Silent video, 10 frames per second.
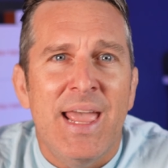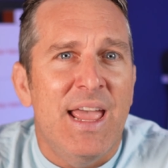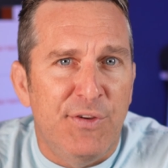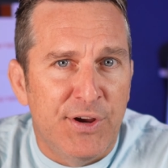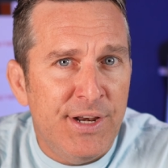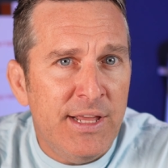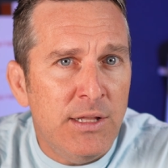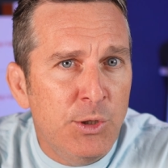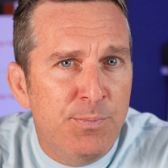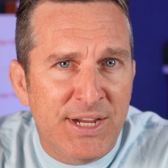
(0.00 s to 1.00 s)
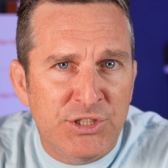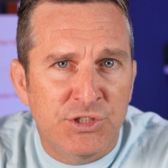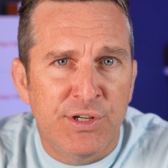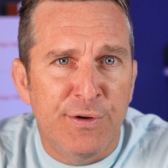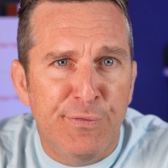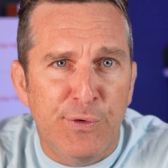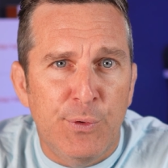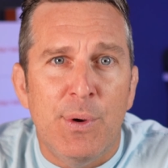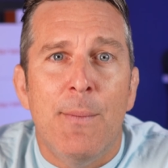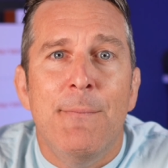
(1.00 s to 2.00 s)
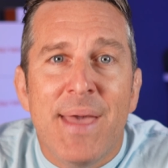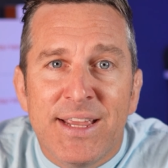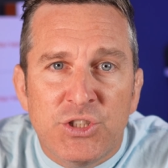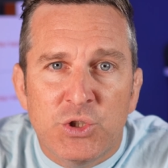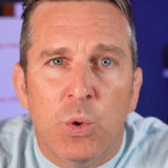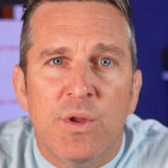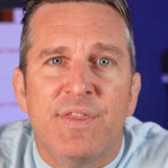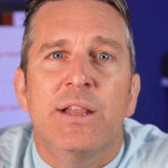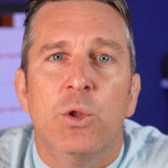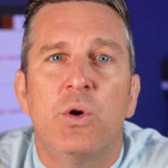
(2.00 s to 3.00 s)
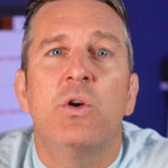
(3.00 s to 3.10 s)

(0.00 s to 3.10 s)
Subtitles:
If you're going to include pictures of your food, make sure they look